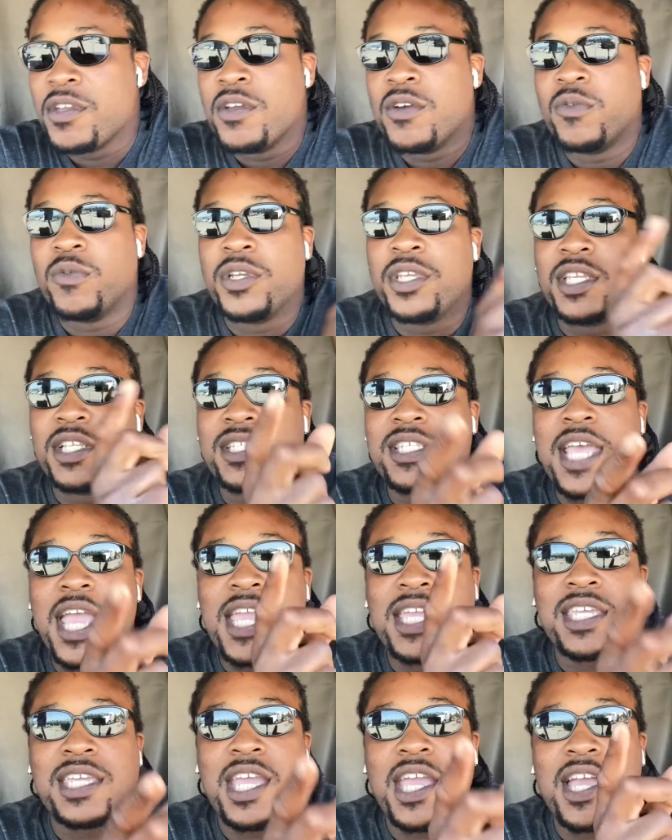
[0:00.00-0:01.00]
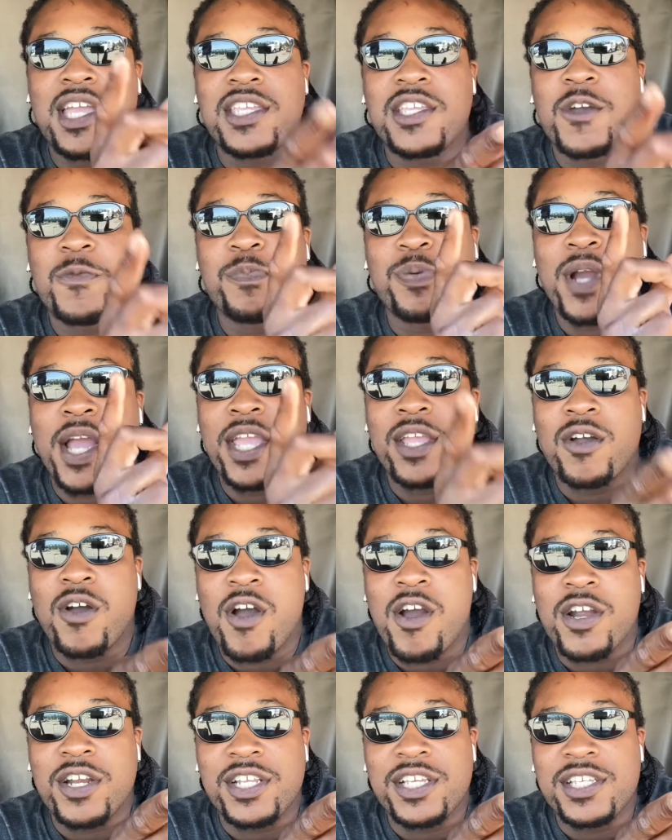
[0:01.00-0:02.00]
When you take care of your
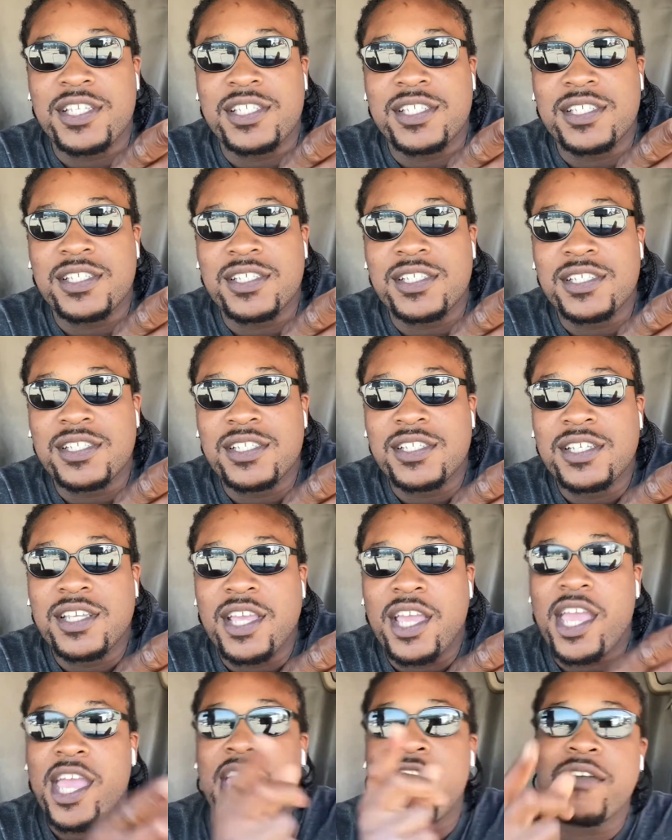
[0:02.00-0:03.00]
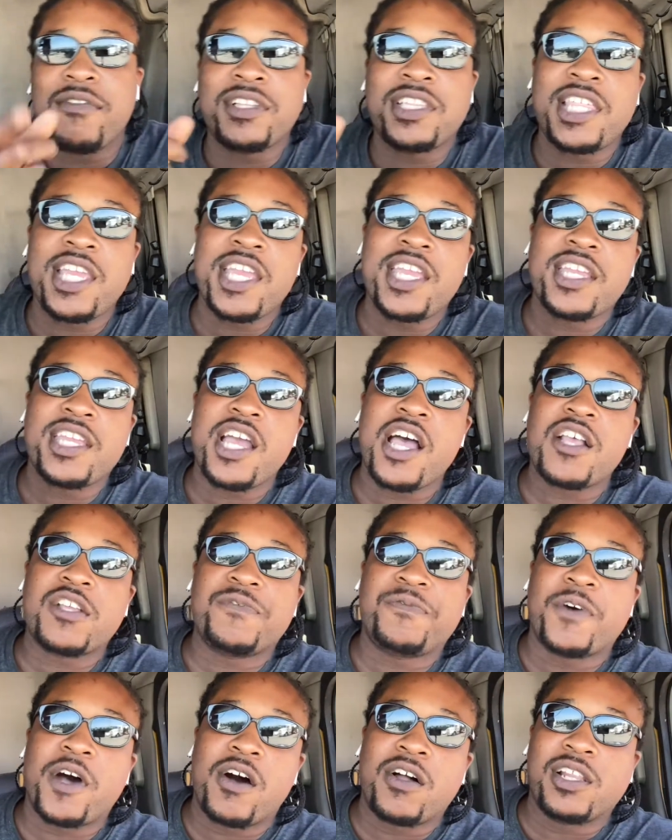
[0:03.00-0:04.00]
priorities, everything else
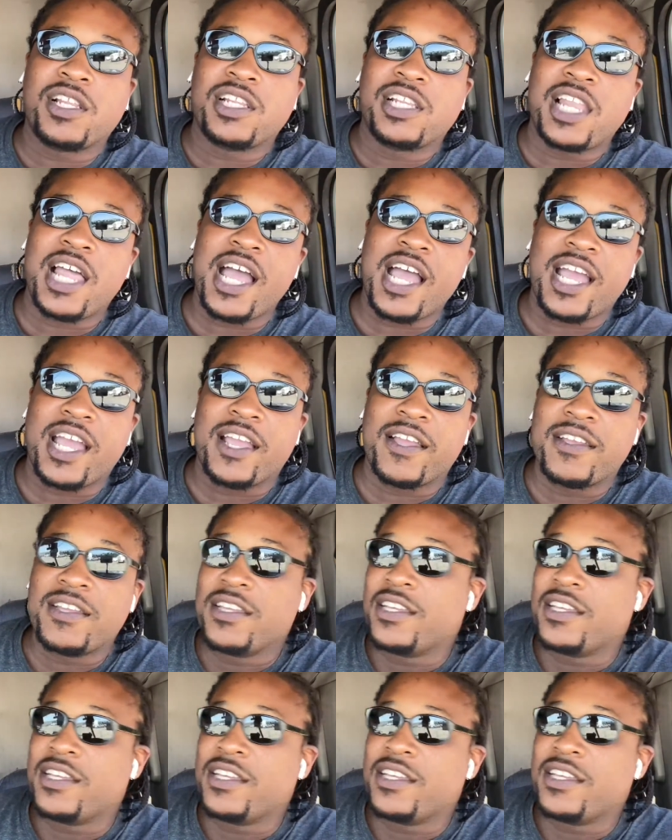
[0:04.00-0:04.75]
falls in line.